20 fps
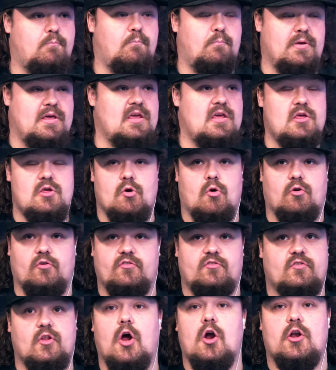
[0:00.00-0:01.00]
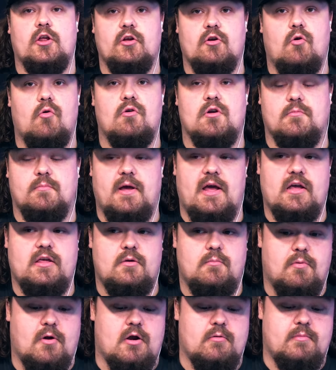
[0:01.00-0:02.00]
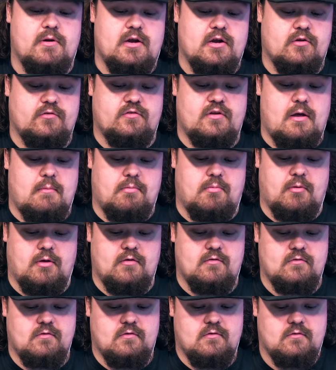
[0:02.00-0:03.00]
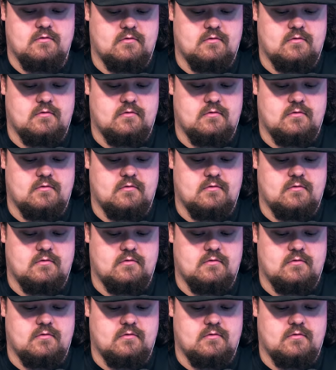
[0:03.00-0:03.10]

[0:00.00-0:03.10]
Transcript: be your starting cornerback. You brought him in here as a I'm telling you